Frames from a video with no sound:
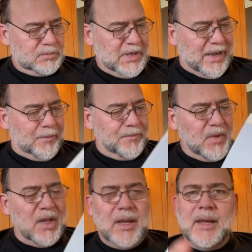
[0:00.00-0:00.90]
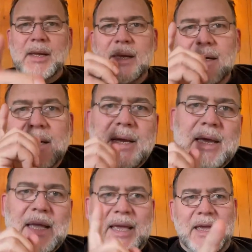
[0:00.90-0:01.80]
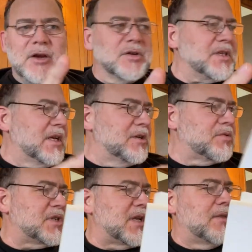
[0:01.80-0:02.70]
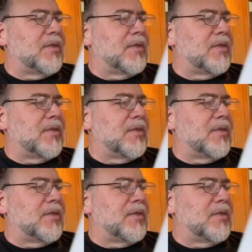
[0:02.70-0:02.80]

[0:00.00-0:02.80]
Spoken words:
Now, here's an interesting